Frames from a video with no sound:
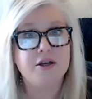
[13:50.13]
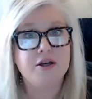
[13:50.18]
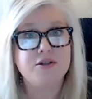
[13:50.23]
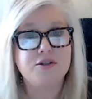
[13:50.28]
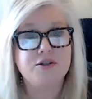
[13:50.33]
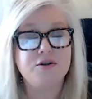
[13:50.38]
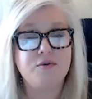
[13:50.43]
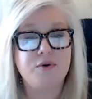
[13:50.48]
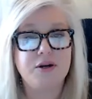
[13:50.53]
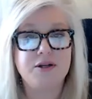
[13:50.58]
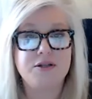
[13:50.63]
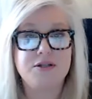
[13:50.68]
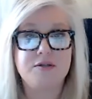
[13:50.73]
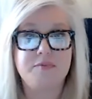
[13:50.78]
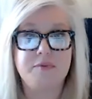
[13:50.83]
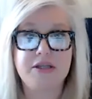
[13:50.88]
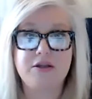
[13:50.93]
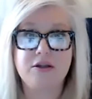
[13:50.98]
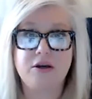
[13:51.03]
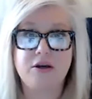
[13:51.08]
Do you want it to
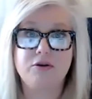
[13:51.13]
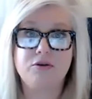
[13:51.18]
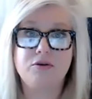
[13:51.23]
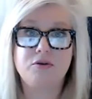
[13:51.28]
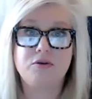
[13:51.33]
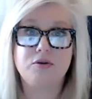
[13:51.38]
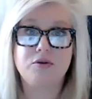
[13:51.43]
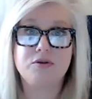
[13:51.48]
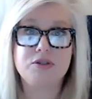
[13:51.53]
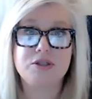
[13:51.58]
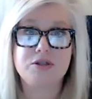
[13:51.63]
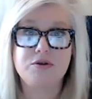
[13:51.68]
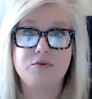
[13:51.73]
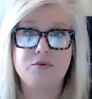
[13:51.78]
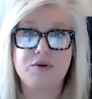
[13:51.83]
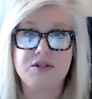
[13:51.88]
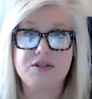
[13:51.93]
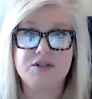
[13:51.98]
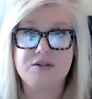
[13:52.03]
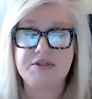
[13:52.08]
be local? Do you
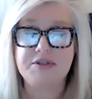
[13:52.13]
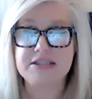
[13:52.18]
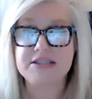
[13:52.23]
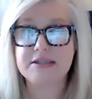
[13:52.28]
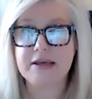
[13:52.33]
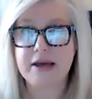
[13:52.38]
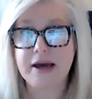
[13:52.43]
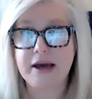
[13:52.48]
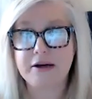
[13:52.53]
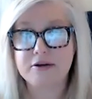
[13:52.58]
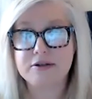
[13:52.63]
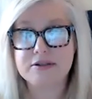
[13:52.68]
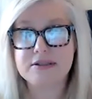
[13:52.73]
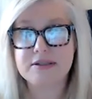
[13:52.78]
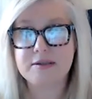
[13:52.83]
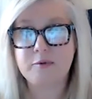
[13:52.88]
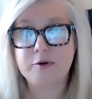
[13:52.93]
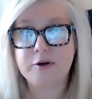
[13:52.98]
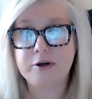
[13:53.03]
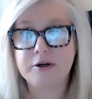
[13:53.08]
want to be scattered
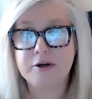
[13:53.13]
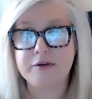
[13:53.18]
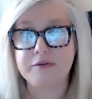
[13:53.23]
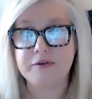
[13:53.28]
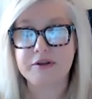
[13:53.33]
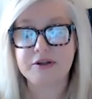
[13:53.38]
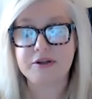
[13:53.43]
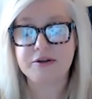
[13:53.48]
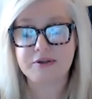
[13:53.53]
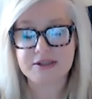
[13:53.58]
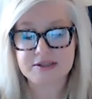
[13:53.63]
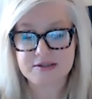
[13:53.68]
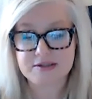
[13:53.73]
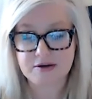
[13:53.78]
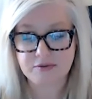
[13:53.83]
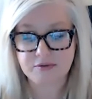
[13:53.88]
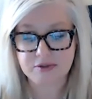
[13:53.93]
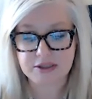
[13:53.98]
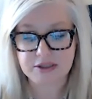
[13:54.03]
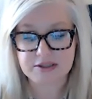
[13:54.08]
somewhere? Even though that's
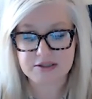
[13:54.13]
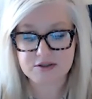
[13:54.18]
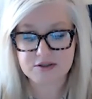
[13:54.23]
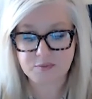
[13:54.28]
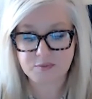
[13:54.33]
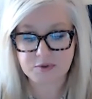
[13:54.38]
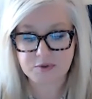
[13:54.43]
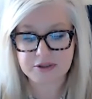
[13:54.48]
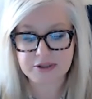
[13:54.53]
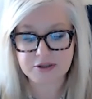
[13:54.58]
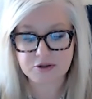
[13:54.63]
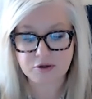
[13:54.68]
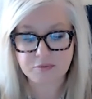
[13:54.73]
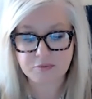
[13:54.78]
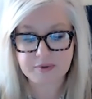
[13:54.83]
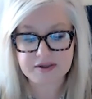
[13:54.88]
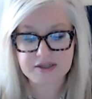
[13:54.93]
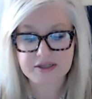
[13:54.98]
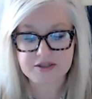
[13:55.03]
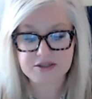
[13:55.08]
not really super legal,
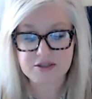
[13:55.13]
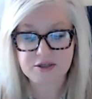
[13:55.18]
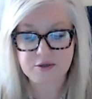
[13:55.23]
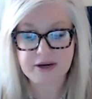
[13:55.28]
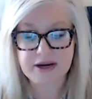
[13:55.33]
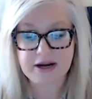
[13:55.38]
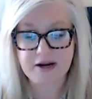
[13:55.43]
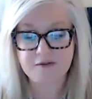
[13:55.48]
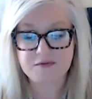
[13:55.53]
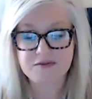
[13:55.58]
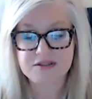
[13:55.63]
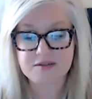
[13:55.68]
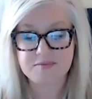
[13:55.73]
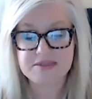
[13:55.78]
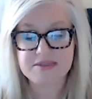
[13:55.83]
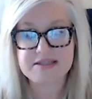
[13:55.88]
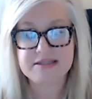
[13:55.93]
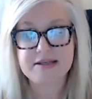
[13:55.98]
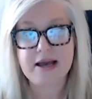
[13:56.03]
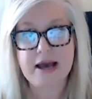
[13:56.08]
but they do have some
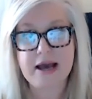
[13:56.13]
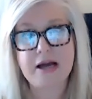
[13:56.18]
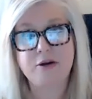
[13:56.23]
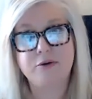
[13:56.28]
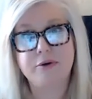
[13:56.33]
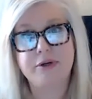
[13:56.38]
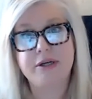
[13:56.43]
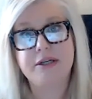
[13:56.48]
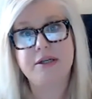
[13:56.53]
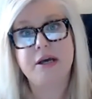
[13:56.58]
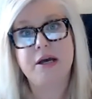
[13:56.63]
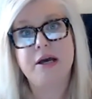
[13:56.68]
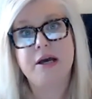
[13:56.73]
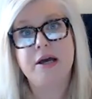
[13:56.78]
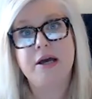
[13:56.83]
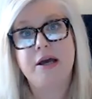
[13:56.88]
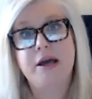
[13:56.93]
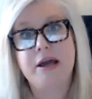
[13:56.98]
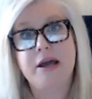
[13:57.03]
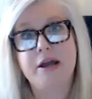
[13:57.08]
scattering
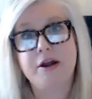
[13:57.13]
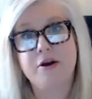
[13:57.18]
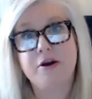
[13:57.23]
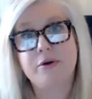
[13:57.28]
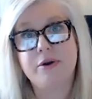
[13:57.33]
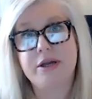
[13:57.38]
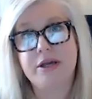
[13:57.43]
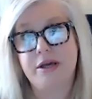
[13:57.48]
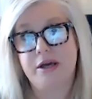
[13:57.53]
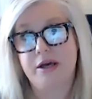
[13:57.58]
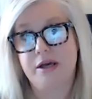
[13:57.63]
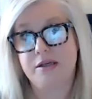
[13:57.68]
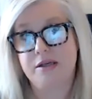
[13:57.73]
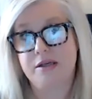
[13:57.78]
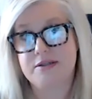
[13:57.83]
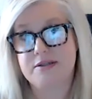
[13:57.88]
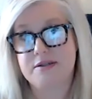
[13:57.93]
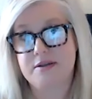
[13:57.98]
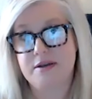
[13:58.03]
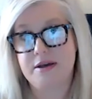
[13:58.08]

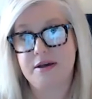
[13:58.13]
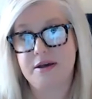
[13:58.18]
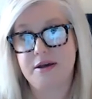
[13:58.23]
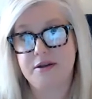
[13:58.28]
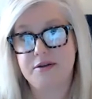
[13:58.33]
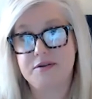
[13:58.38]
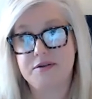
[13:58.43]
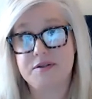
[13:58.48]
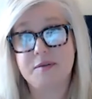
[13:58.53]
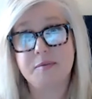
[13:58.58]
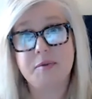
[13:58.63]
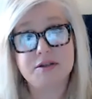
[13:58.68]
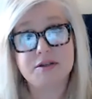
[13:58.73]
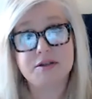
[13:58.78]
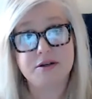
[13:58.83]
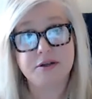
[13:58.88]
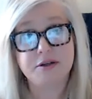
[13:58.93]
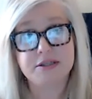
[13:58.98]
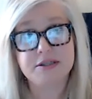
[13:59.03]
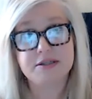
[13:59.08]
areas in
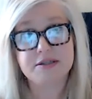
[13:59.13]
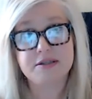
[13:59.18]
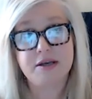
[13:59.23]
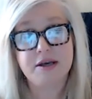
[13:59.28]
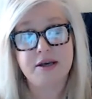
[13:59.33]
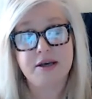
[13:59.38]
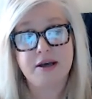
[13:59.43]
cemeteries.